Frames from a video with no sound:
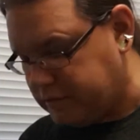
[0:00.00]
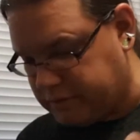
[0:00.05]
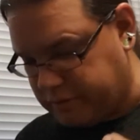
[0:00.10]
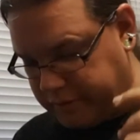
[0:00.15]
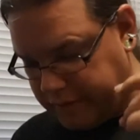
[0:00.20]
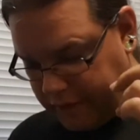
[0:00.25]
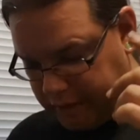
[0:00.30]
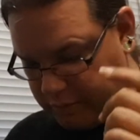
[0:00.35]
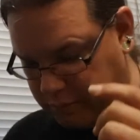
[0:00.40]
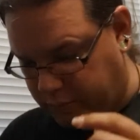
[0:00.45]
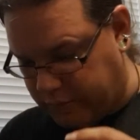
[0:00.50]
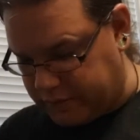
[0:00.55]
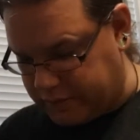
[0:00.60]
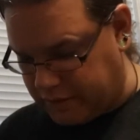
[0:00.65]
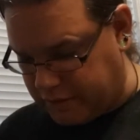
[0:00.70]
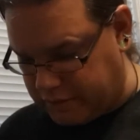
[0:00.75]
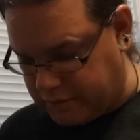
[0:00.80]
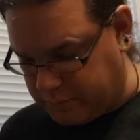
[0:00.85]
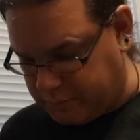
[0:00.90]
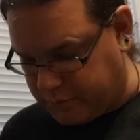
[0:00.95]
So again, wet
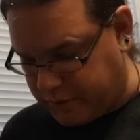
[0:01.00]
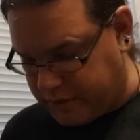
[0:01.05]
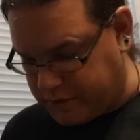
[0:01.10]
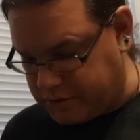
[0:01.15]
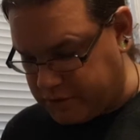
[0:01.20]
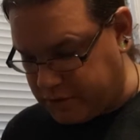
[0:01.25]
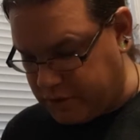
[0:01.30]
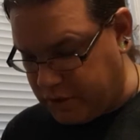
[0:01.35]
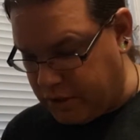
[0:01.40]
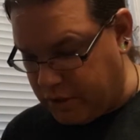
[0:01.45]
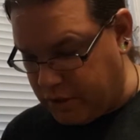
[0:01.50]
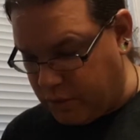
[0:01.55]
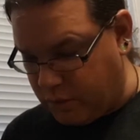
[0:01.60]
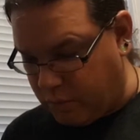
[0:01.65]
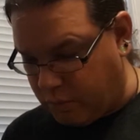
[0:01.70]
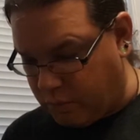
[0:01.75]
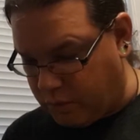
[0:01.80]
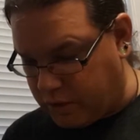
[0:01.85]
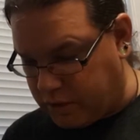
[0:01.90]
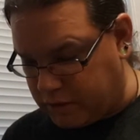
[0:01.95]
down your brush,
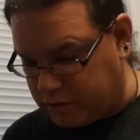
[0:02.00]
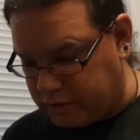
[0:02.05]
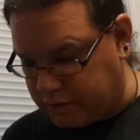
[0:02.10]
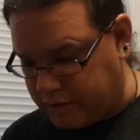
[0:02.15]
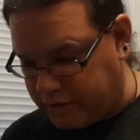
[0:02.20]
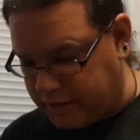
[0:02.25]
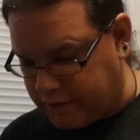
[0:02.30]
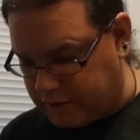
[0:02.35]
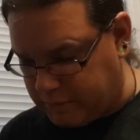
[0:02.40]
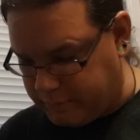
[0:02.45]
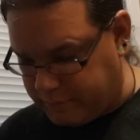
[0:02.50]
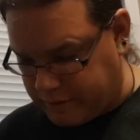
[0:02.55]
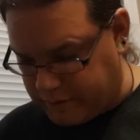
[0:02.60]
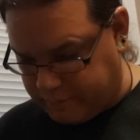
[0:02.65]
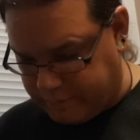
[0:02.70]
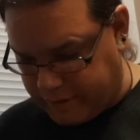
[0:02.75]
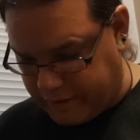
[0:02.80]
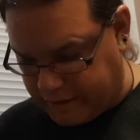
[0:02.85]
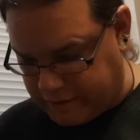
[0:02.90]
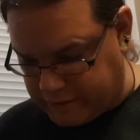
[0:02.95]
work a little bit
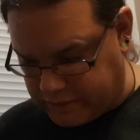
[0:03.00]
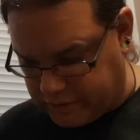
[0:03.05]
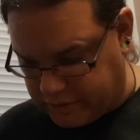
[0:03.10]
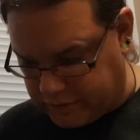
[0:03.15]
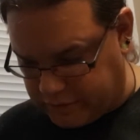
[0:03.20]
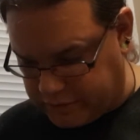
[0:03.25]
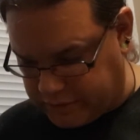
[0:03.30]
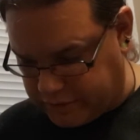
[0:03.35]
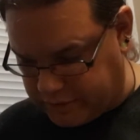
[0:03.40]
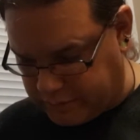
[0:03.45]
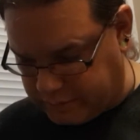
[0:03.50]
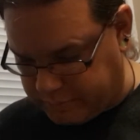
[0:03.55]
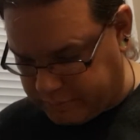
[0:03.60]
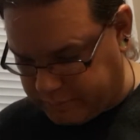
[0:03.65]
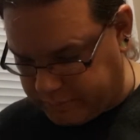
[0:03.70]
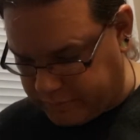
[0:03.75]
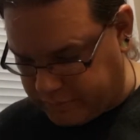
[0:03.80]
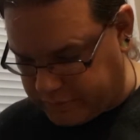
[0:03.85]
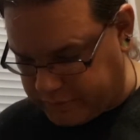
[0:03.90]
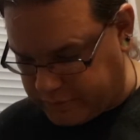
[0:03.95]
of paint onto
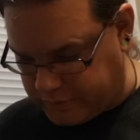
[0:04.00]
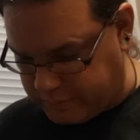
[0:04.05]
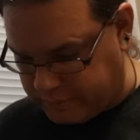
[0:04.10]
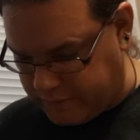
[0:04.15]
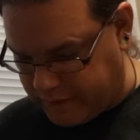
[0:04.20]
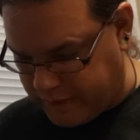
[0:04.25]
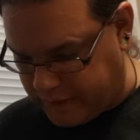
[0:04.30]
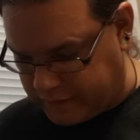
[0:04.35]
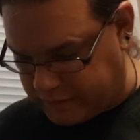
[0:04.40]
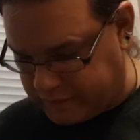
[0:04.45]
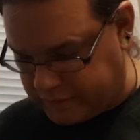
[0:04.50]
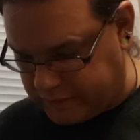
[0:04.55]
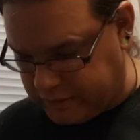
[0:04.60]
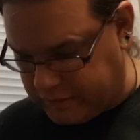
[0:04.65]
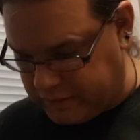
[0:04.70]
your palette.